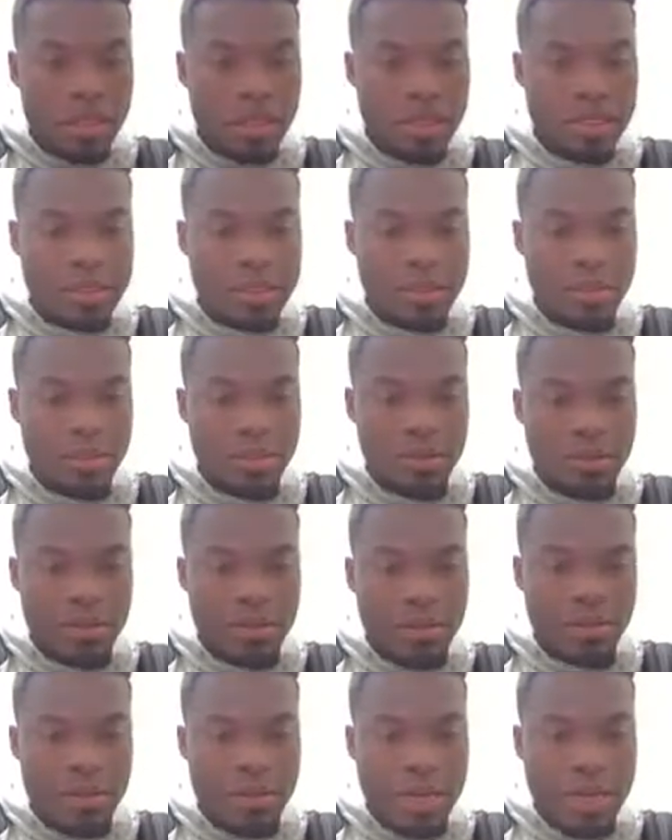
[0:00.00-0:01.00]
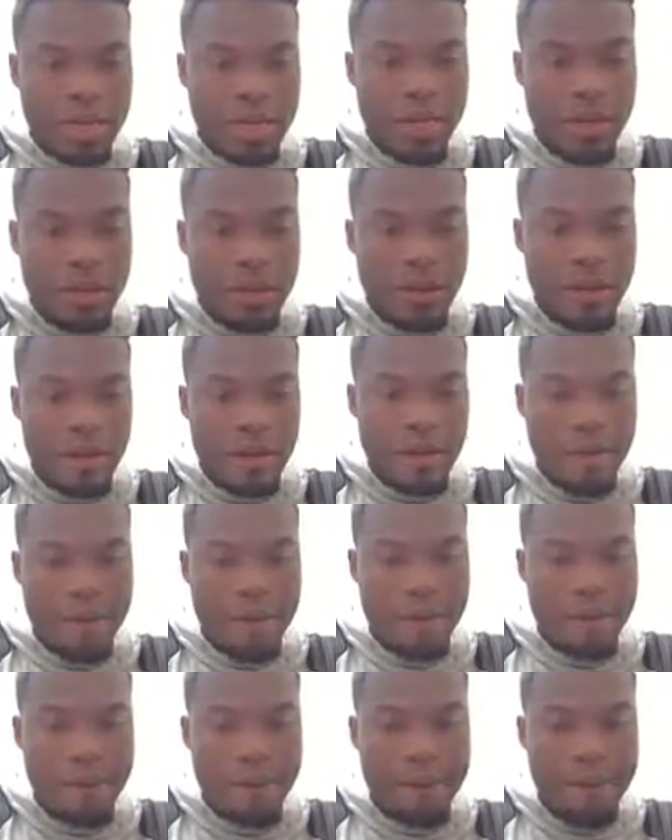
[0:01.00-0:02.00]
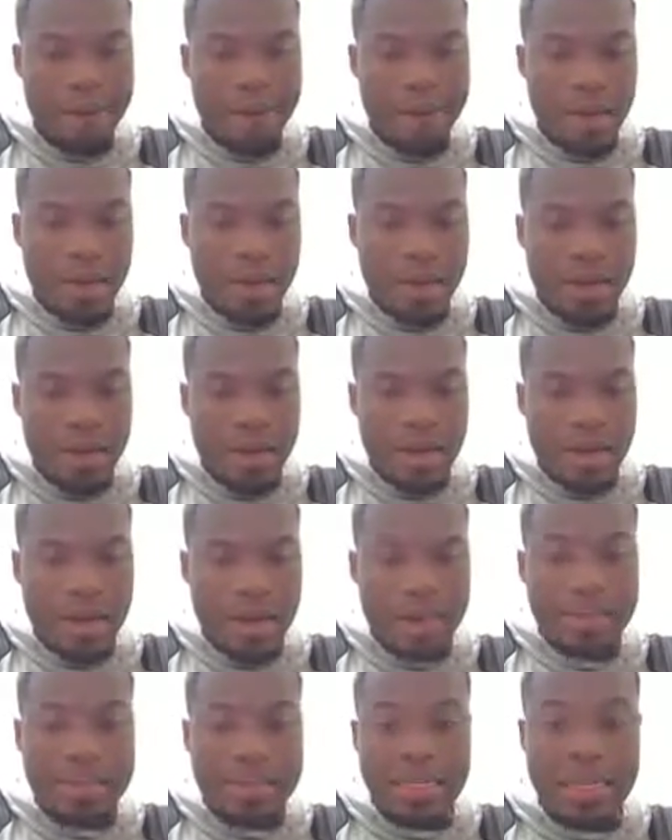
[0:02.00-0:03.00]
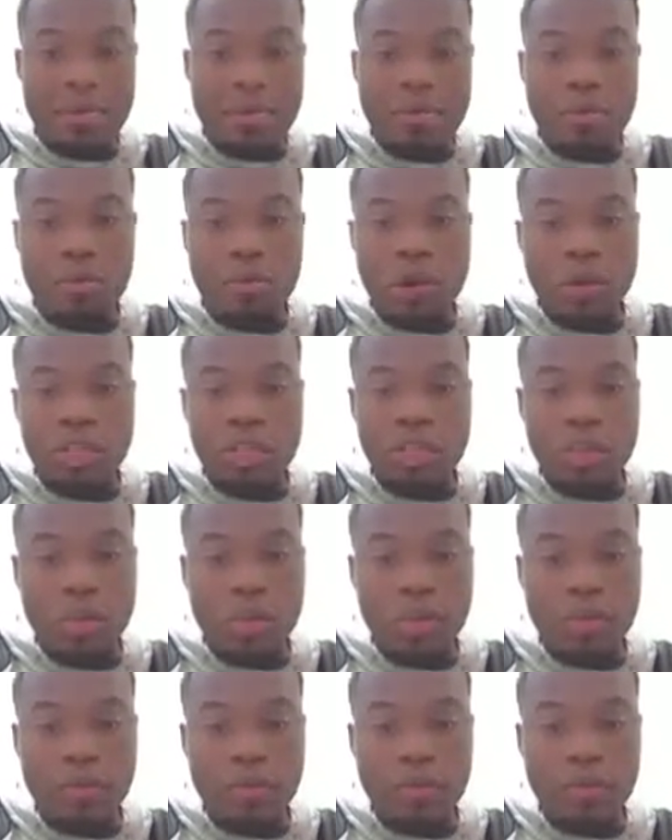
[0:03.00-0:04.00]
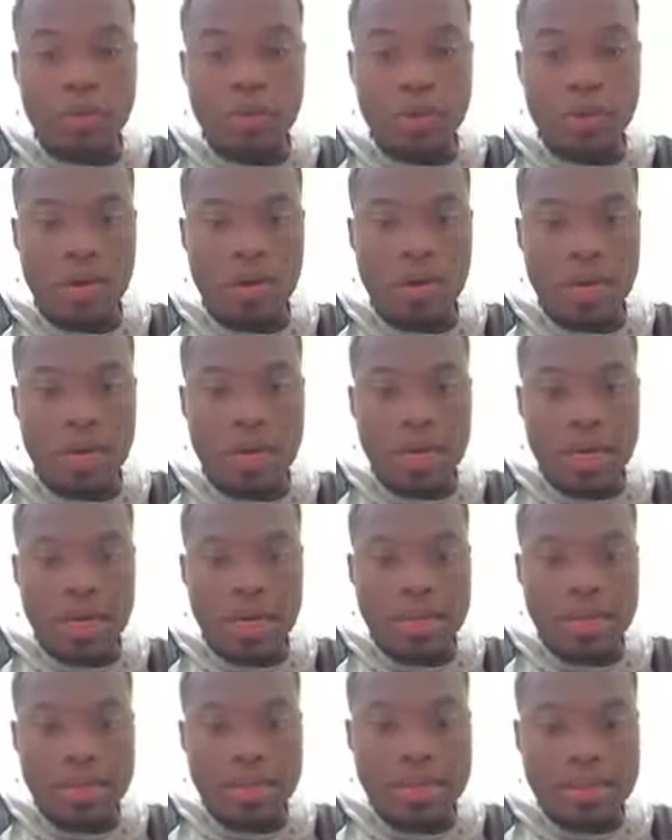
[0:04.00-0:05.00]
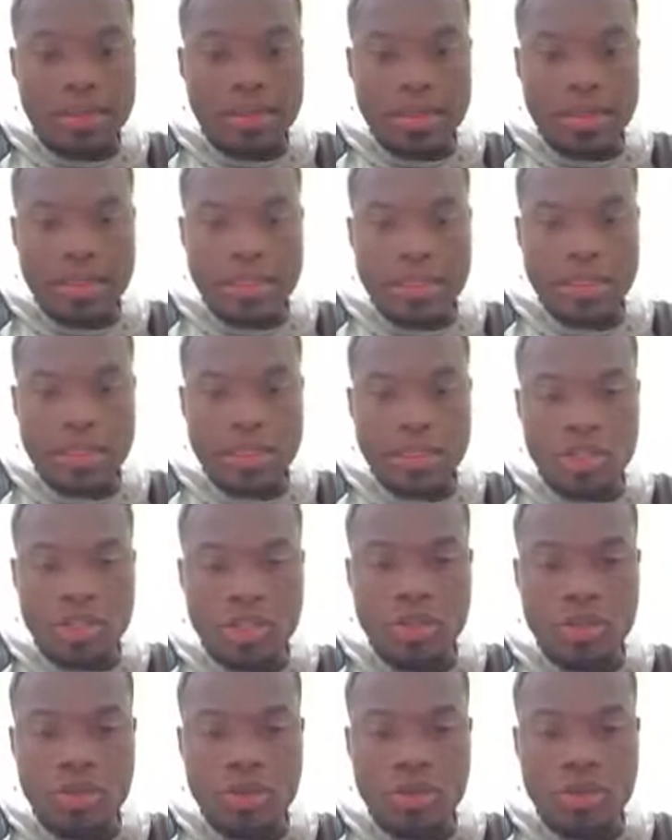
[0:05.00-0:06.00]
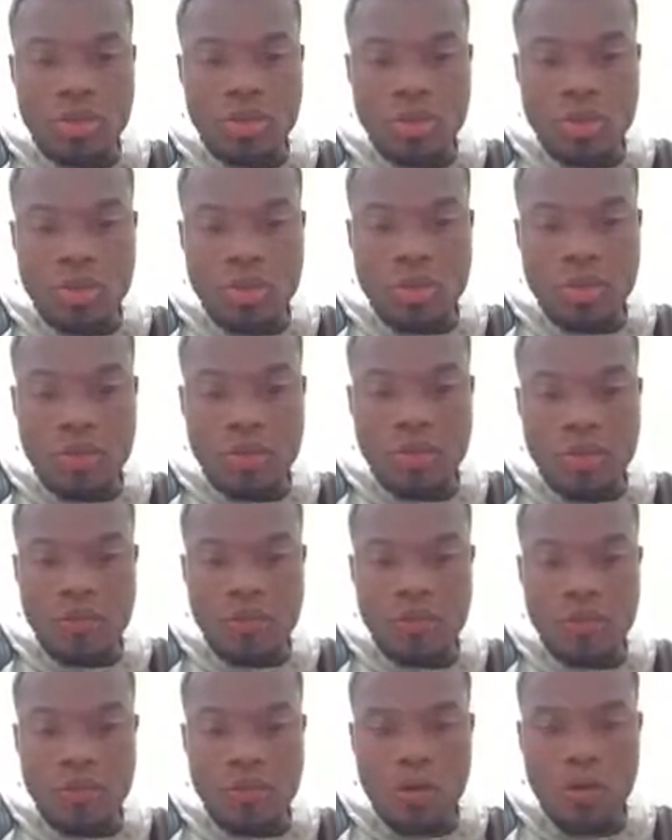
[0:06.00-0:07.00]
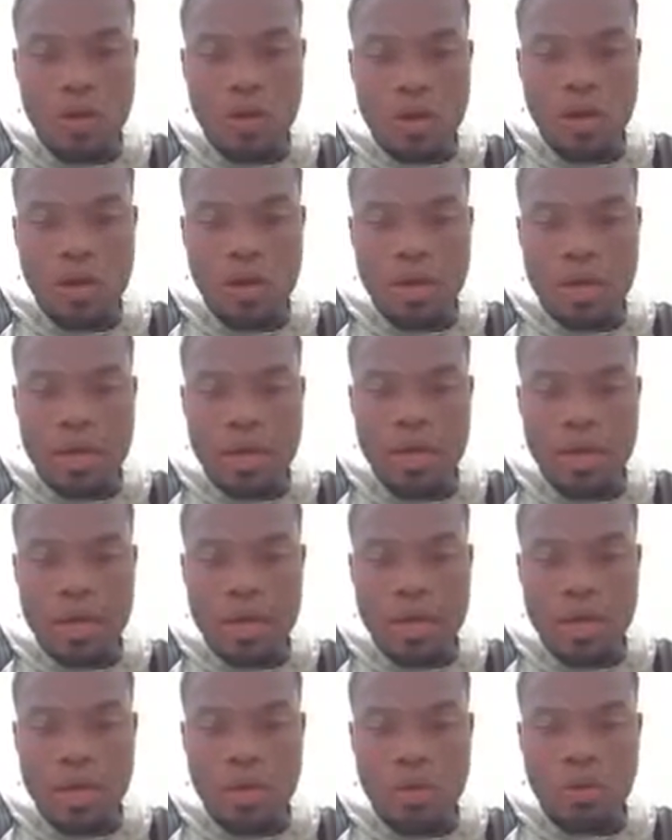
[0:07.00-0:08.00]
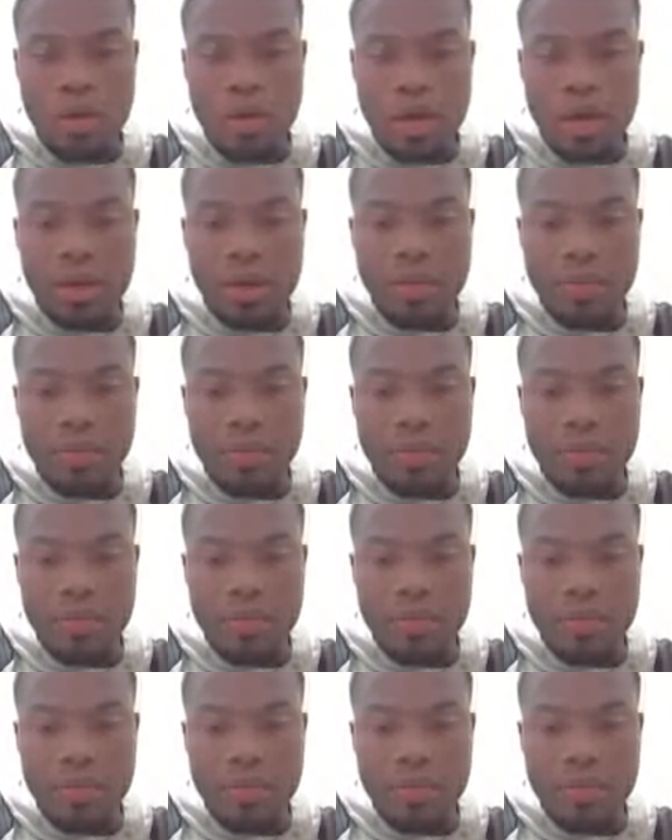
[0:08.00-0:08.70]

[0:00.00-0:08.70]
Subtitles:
is equal to vec, and instead of 1, 2, and 4, let's say I said 2, 4, and 1,